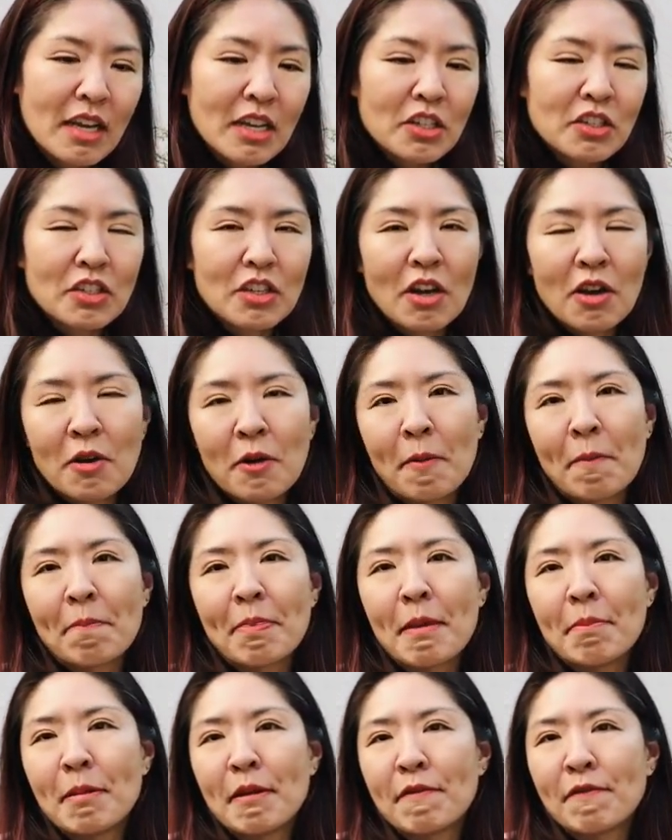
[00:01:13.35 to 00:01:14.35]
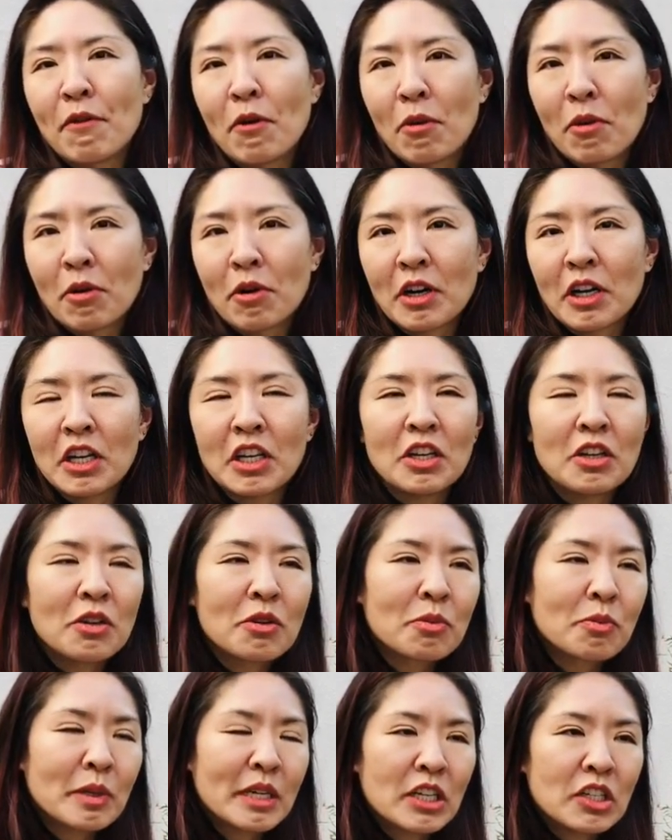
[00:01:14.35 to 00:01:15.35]
So before
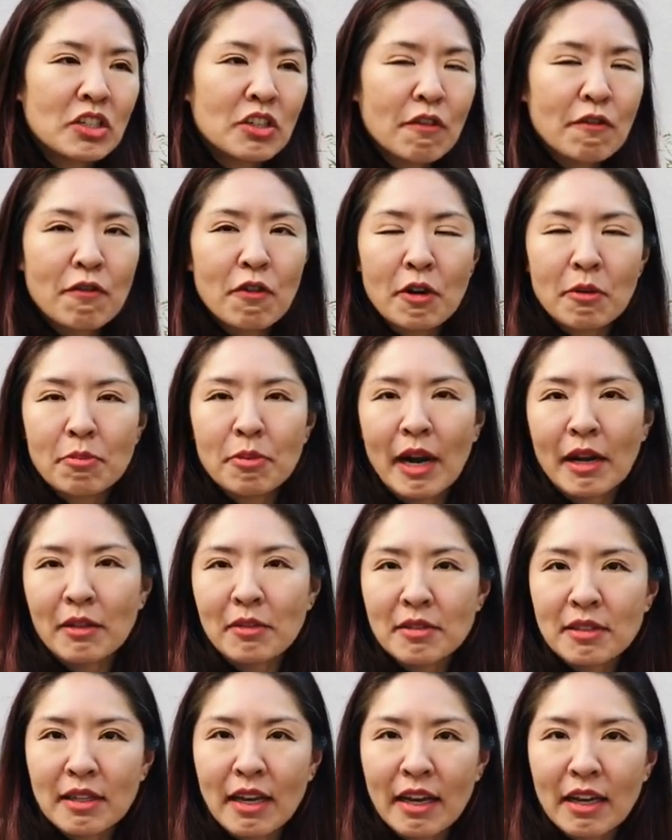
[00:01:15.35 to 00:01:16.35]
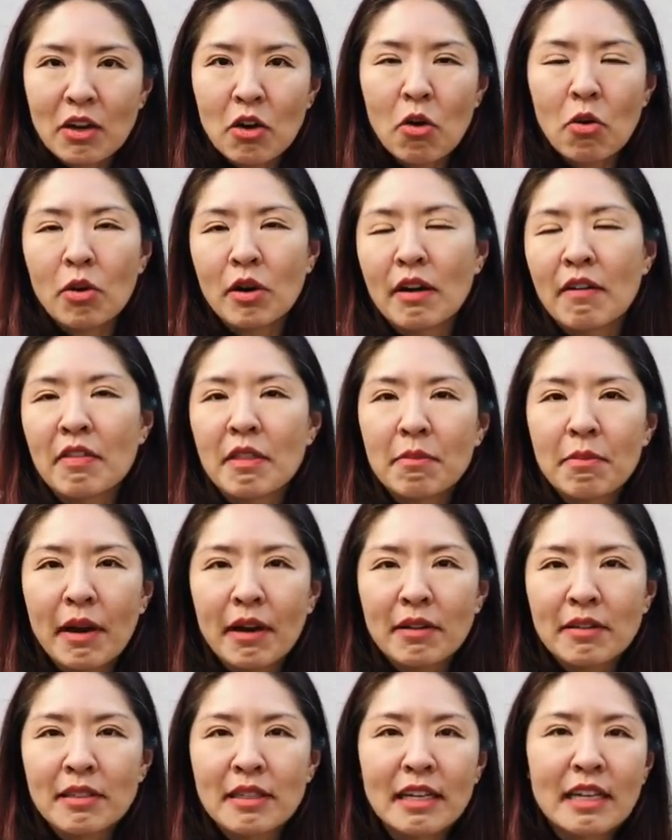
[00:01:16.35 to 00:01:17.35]
you reach for Prilosec, or if the
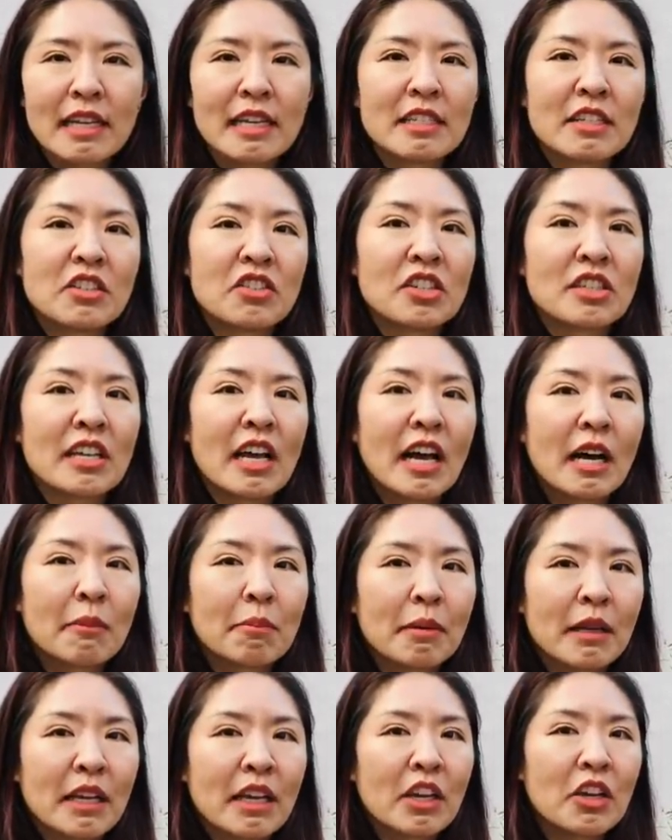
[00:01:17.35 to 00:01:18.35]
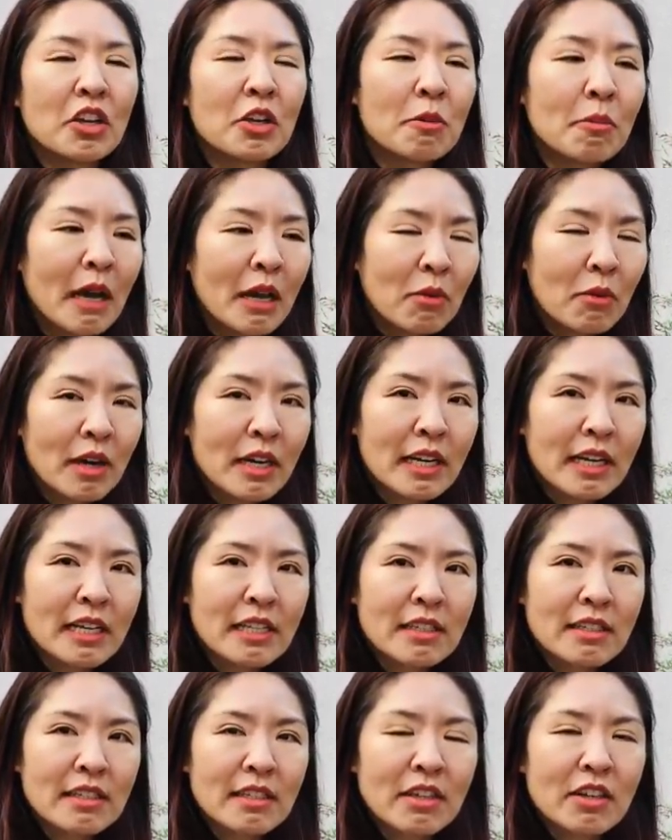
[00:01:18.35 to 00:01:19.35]
Prilosec isn't just helping, you might want to
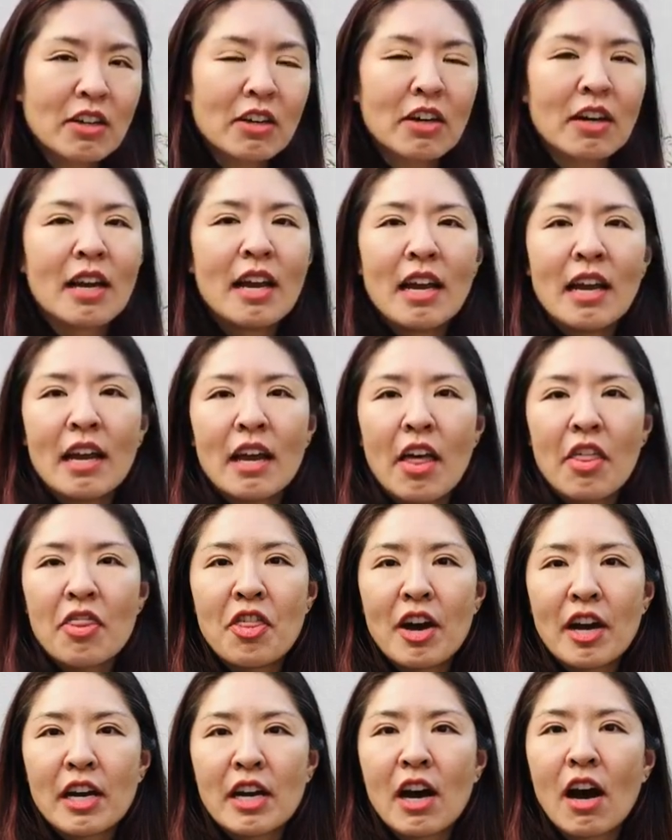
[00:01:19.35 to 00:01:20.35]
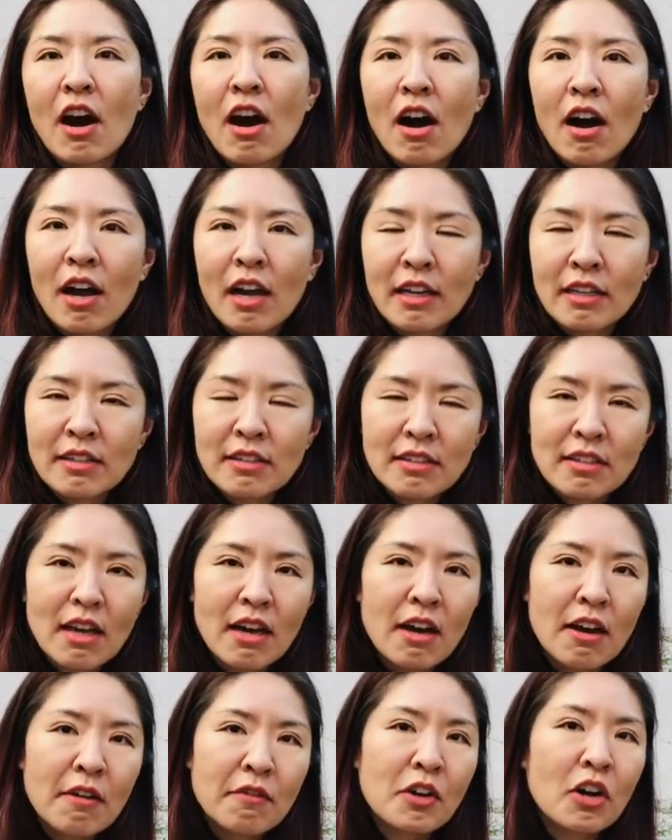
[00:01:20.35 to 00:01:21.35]
consider the cause
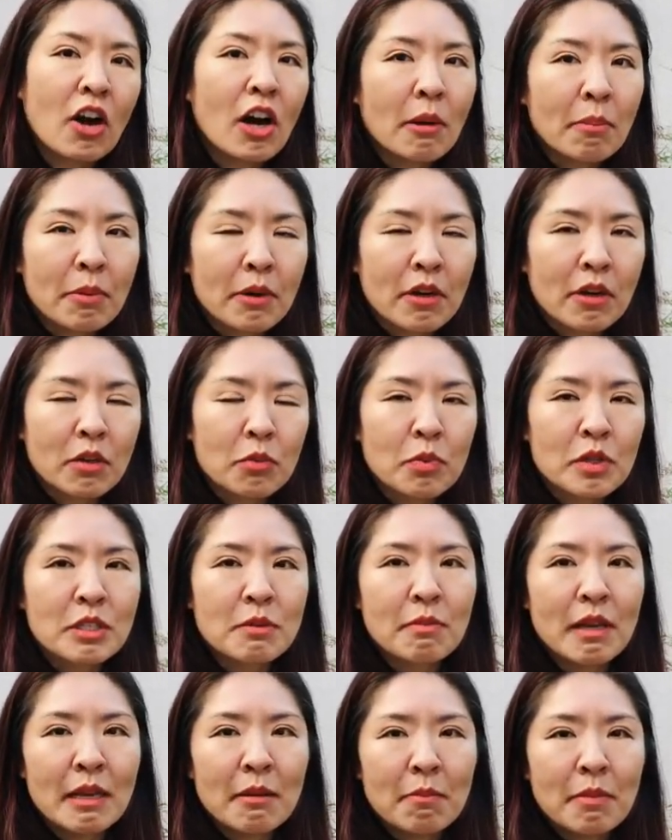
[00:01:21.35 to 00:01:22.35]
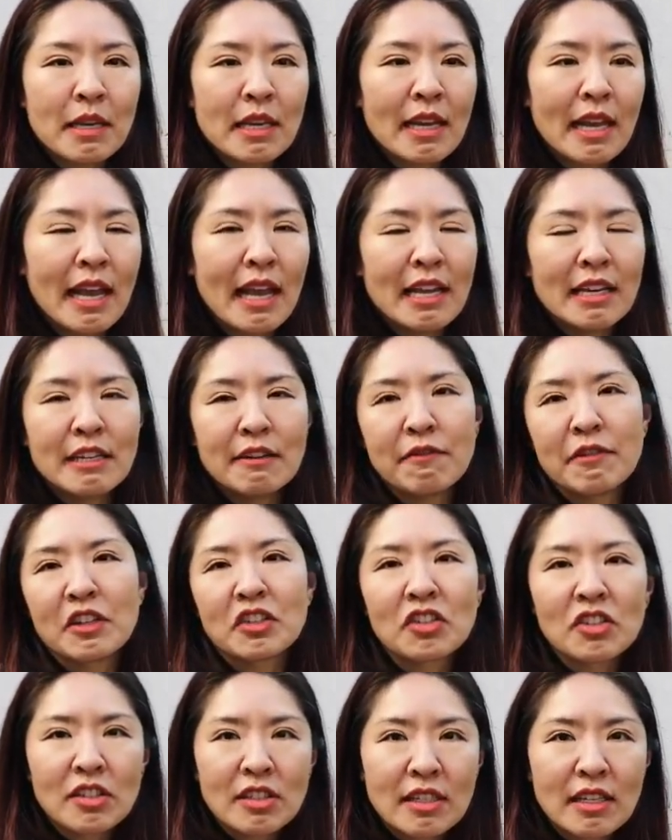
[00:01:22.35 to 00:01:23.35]
of your heartburn, which may be a
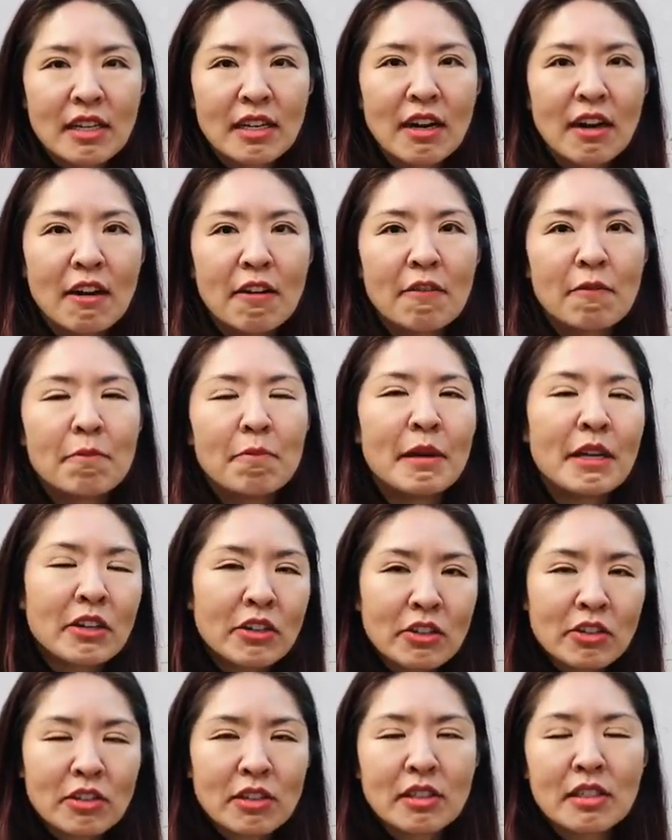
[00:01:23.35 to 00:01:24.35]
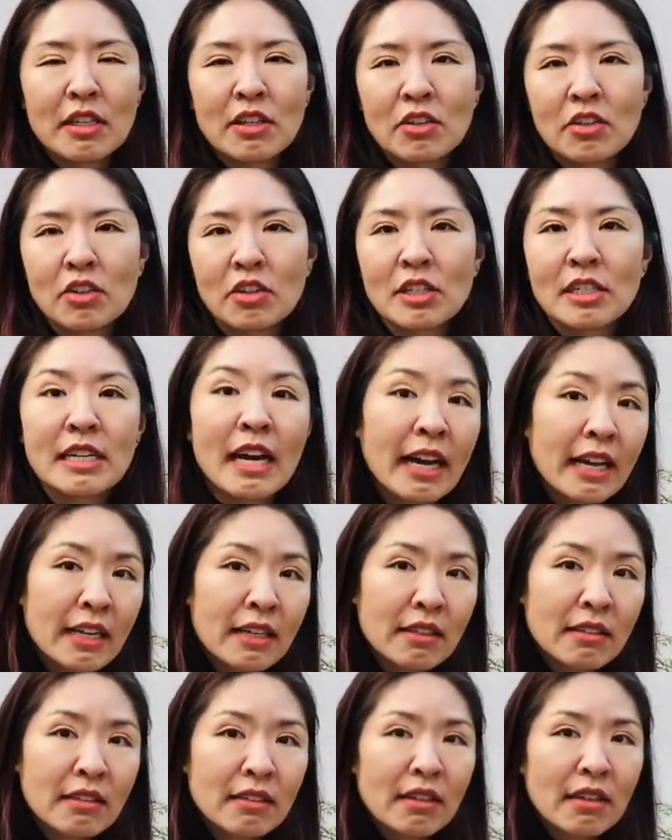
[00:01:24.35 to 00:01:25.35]
deficiency of bitters in your diet.